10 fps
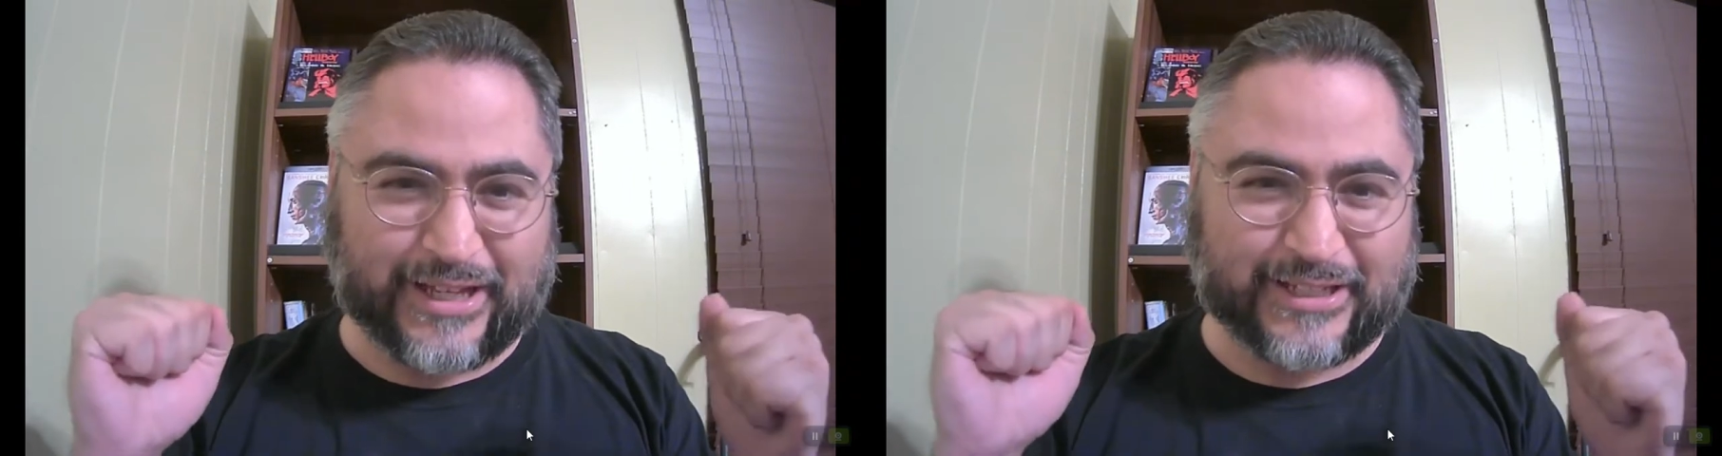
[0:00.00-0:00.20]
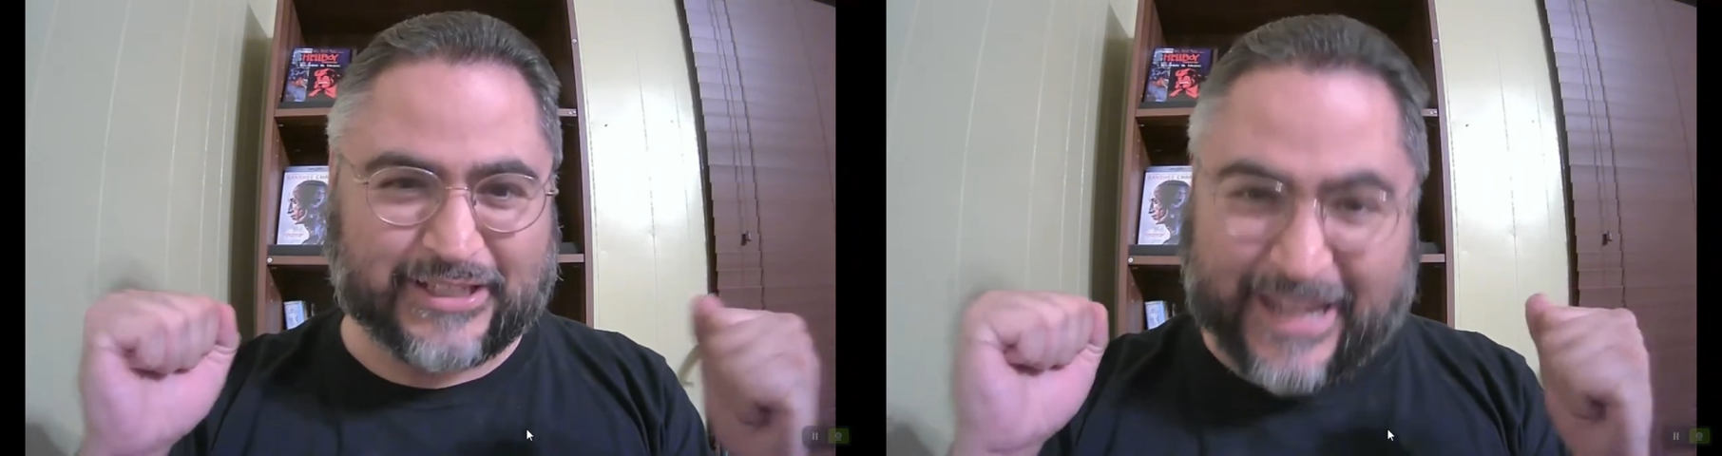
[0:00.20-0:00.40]

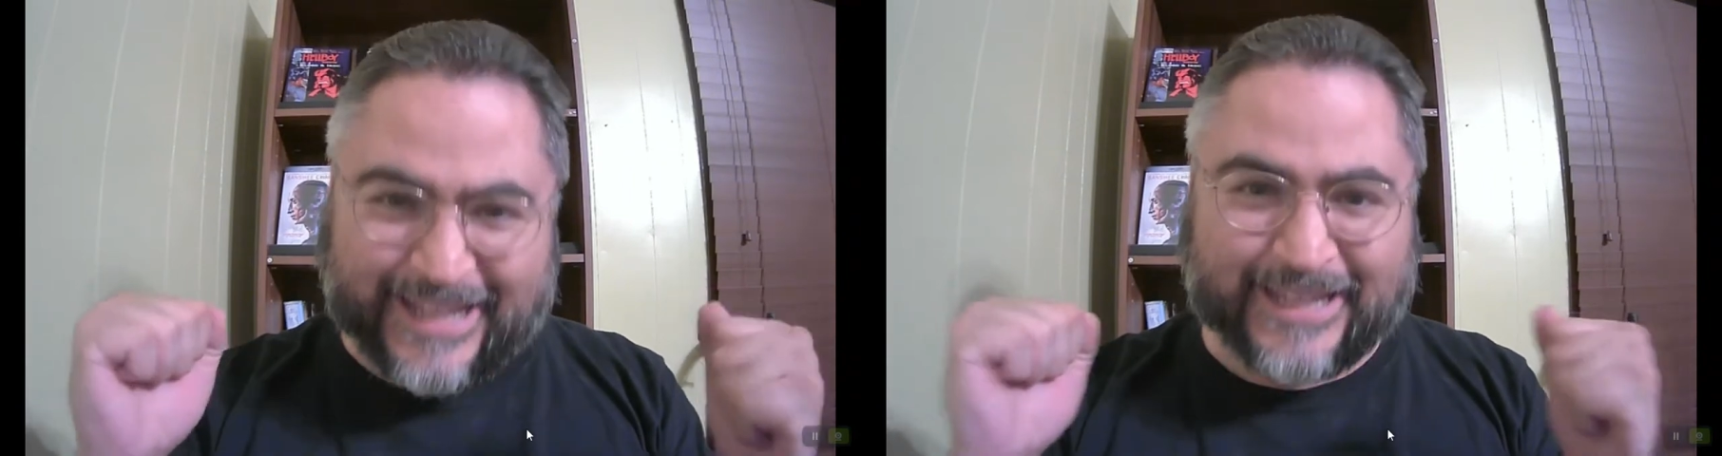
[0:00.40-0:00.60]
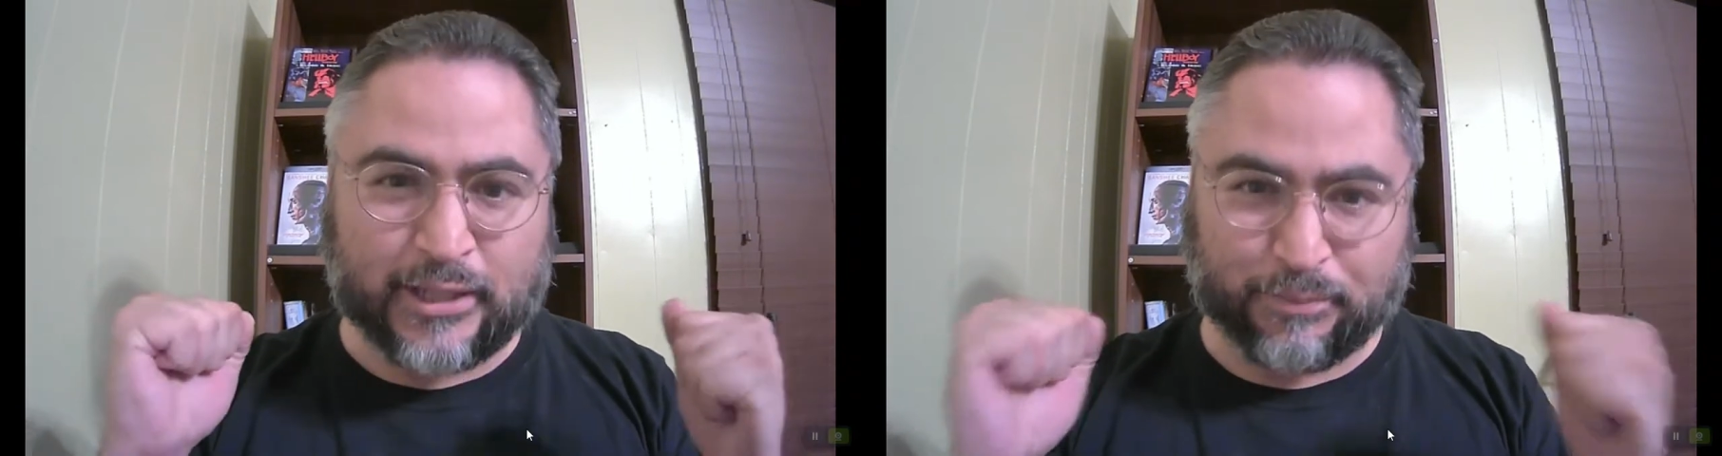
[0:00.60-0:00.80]
us
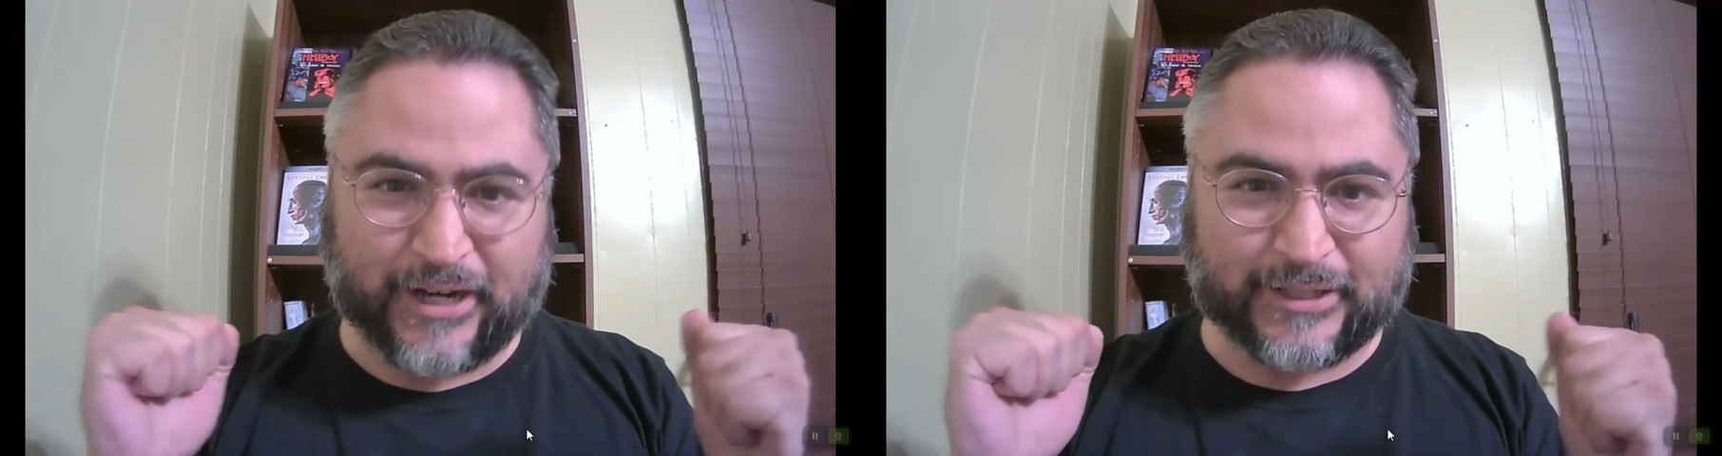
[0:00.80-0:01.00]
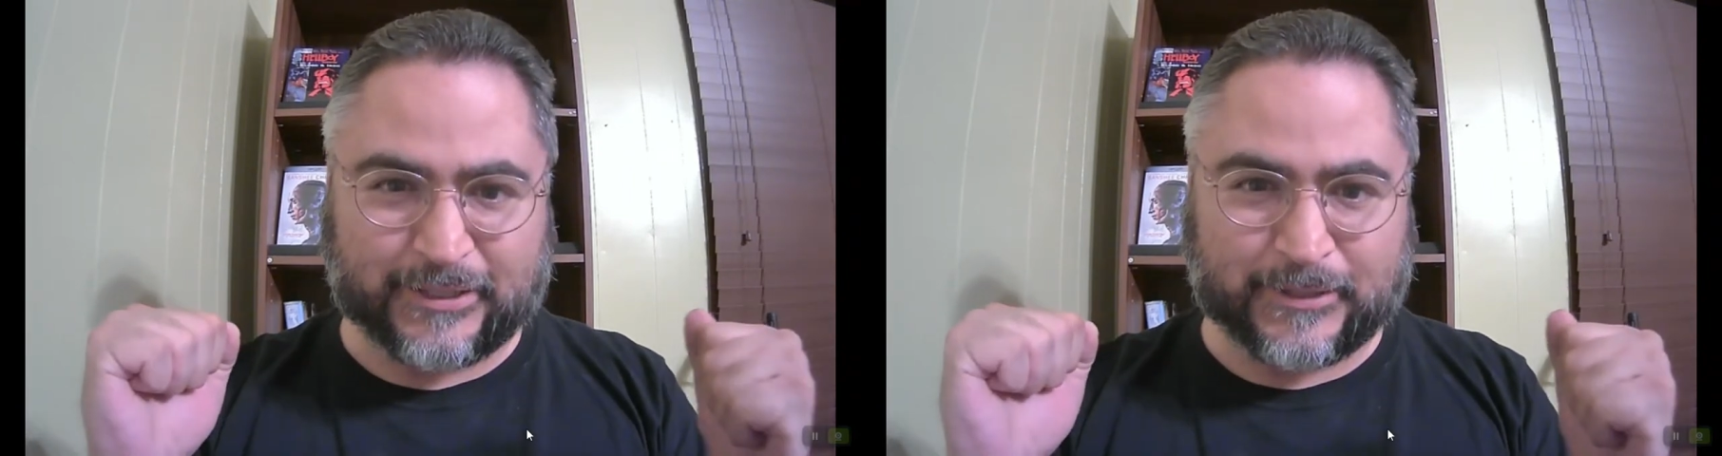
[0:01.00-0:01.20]
in the
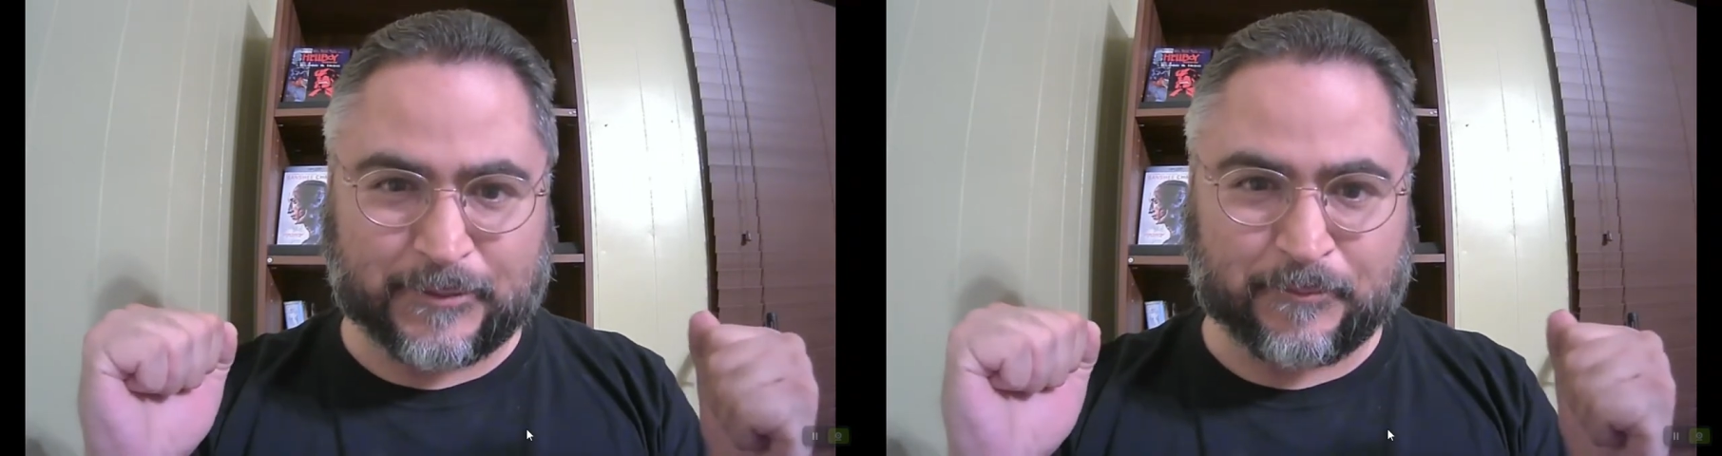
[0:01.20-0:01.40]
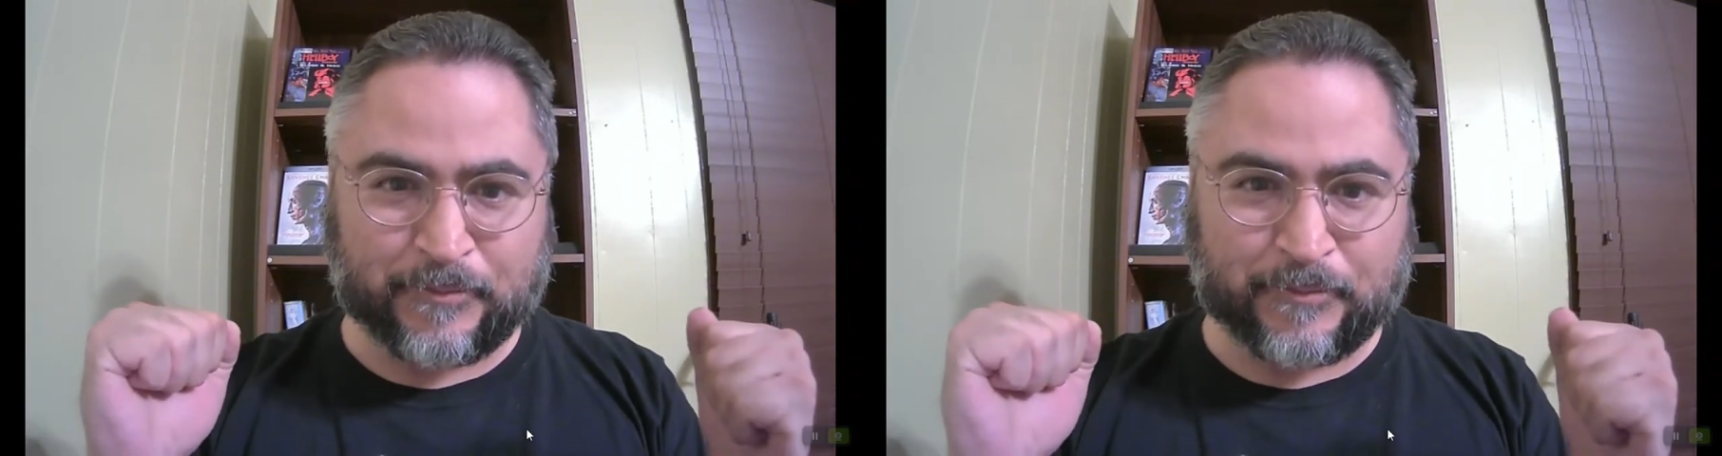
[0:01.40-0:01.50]
present.